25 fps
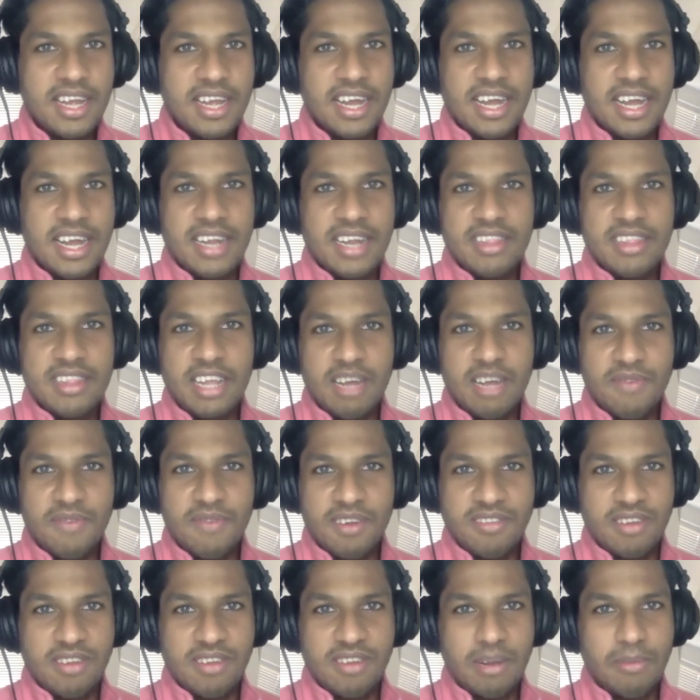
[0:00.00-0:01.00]
And think
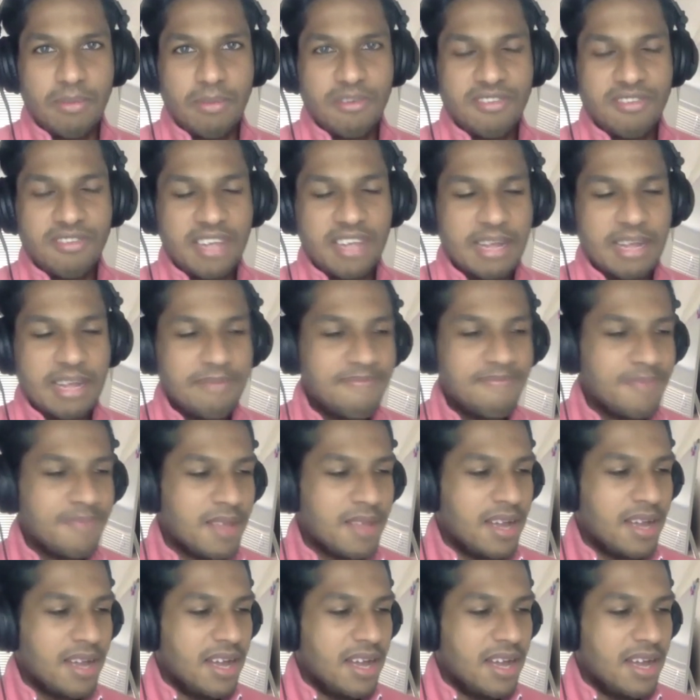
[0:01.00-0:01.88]
of it as a numbers game.